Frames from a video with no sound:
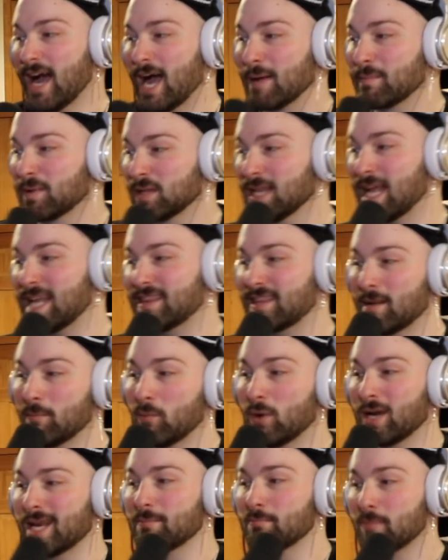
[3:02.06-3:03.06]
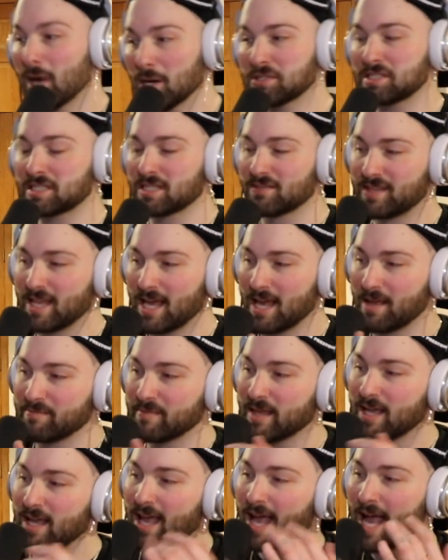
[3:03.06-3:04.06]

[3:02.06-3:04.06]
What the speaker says: I'm glad that I'm winning most of them.